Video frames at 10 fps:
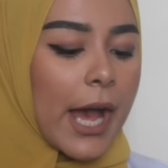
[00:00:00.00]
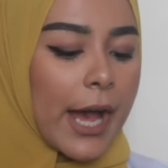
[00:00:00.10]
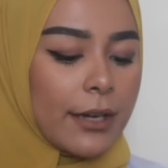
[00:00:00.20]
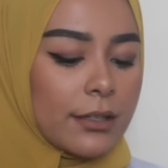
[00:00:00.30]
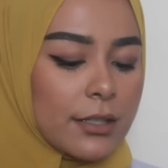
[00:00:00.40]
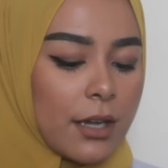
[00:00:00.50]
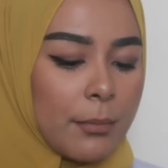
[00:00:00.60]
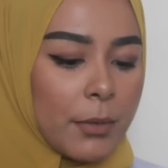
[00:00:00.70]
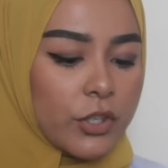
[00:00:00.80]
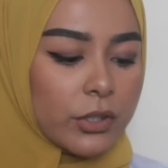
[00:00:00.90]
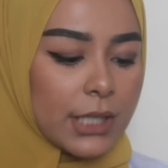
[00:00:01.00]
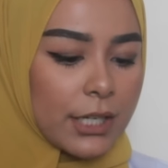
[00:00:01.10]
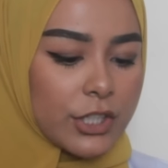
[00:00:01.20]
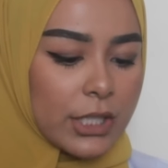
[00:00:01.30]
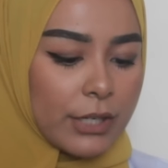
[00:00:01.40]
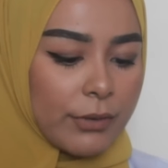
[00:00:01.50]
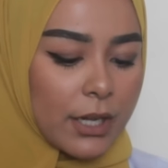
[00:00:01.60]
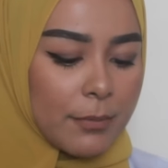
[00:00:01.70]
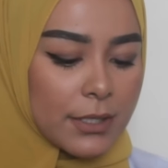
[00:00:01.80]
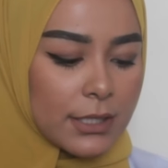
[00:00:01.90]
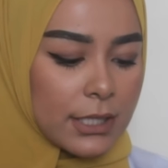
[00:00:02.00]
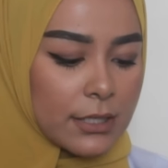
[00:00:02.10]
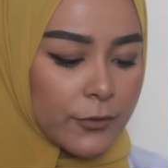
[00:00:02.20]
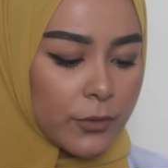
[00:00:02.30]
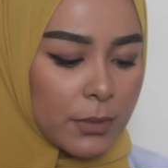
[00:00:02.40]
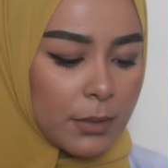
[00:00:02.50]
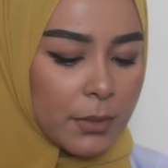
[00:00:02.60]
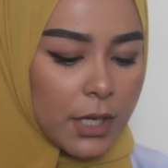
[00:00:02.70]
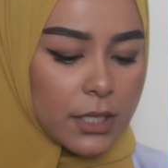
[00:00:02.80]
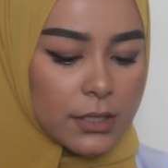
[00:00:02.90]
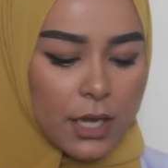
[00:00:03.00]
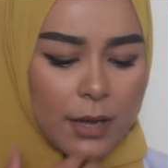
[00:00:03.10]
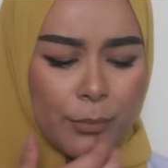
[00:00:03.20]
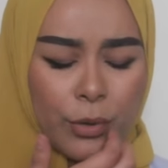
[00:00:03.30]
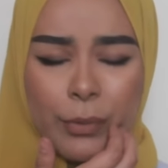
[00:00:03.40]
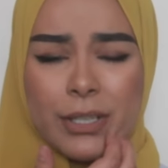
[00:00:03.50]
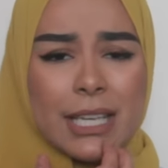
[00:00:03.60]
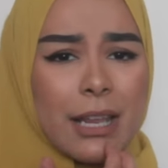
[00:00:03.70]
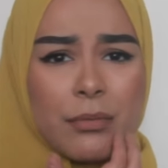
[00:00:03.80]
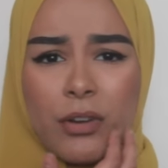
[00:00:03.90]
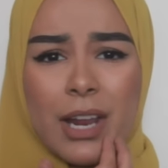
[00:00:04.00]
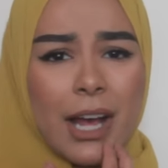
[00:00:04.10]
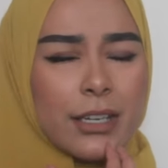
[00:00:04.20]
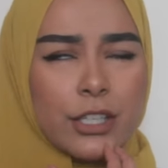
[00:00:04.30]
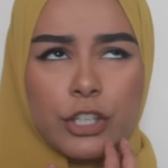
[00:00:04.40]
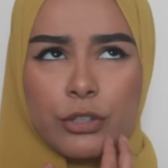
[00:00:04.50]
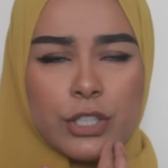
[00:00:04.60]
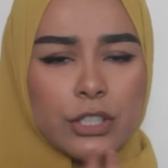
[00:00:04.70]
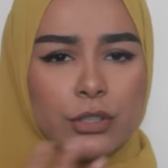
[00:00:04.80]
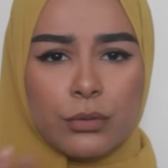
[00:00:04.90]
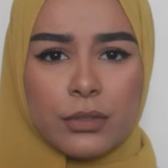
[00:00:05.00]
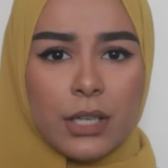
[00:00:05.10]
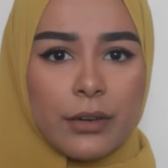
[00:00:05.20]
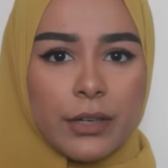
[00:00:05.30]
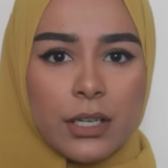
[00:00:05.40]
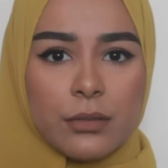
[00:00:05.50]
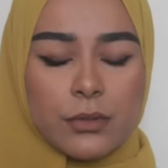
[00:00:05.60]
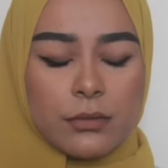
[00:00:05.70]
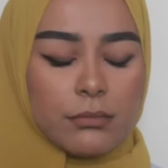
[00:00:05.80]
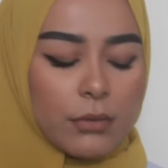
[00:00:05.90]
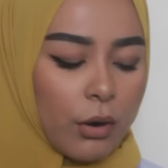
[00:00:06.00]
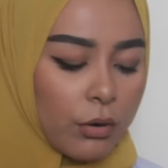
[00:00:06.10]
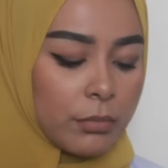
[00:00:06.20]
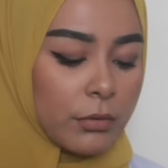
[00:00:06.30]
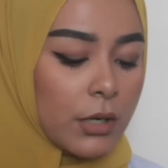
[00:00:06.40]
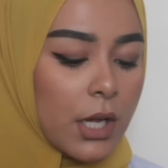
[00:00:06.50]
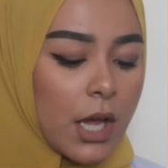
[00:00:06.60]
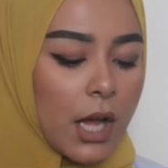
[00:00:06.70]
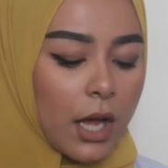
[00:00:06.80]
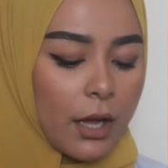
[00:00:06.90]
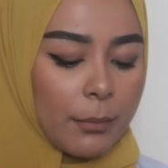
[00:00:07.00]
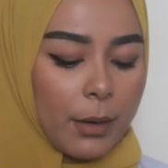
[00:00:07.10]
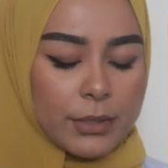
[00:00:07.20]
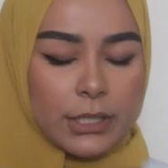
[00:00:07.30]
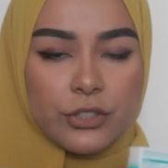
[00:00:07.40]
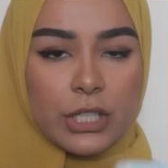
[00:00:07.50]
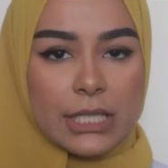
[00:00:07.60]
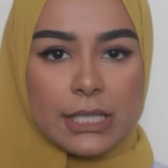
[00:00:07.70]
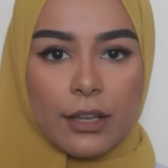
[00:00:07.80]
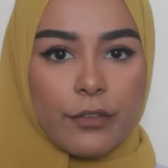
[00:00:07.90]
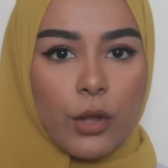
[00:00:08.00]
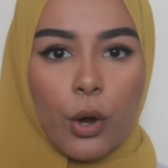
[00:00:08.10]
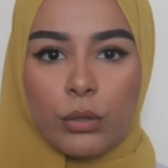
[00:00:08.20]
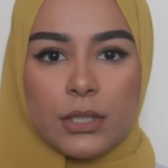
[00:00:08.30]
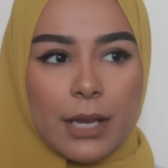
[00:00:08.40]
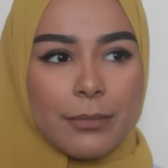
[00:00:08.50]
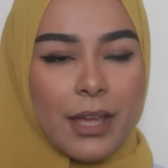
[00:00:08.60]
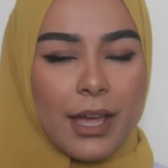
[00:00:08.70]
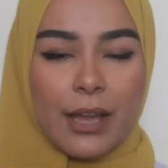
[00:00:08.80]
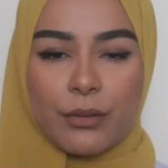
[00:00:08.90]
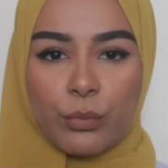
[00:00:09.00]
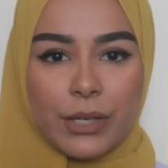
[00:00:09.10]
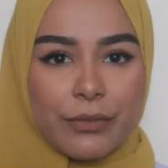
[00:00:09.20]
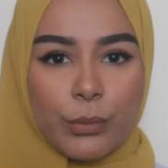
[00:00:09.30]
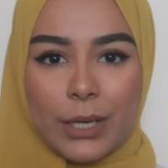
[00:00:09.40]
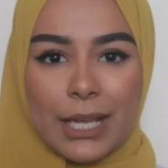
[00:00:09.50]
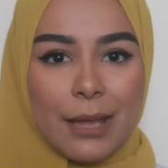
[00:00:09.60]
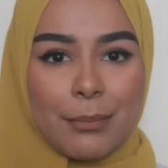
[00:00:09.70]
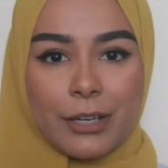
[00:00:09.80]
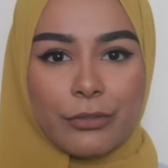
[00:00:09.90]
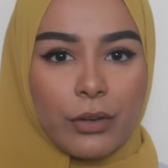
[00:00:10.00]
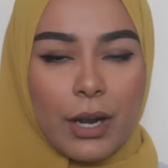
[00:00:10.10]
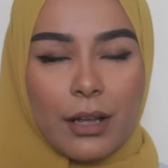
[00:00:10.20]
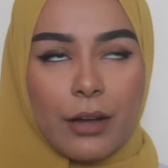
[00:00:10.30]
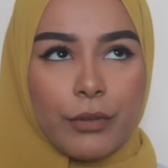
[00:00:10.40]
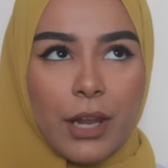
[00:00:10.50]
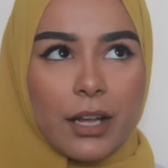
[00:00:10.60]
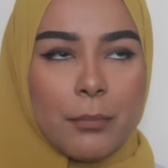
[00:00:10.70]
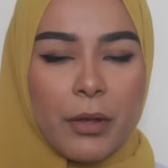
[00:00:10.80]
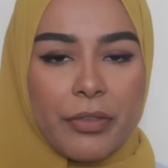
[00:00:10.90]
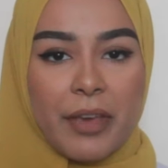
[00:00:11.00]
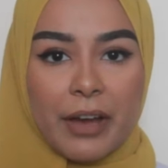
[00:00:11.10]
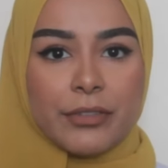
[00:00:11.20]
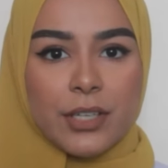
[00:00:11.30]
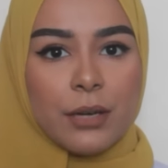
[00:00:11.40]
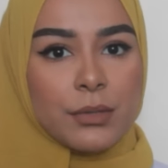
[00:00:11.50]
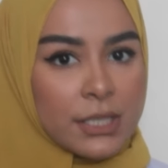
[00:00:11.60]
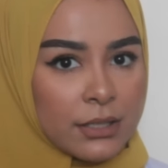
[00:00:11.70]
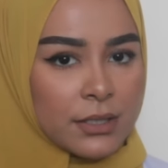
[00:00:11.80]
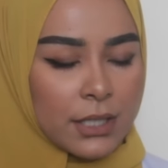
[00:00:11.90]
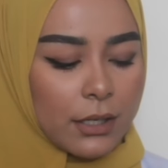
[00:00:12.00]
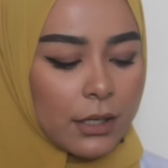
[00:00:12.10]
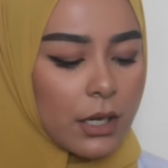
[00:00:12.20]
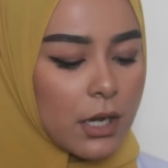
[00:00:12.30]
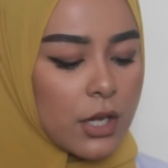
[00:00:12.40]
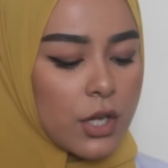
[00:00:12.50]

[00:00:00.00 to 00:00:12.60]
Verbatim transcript: And um, my doctor actually recommended these for me because um, when I went to Lebanon, I had a huge issue with diarrhea. It was horrible. Um, I was literally sick for the whole time there, and even when I came back for like for like a month after, I was still sick.